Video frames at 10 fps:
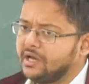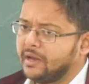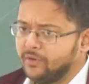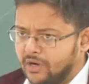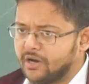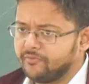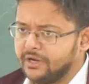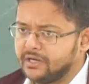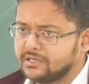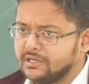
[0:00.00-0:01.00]
Have you heard of
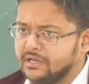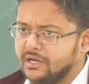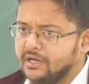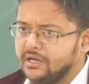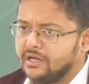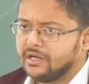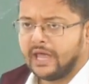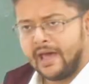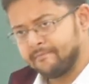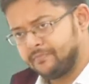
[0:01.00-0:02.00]
it?
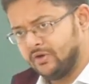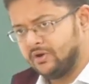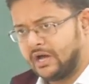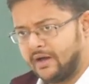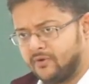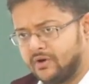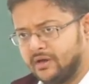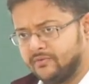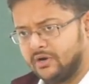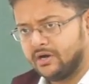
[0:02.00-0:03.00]
Can you have
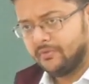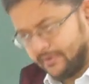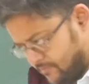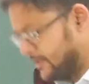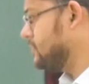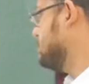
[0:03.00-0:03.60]
you heard of it?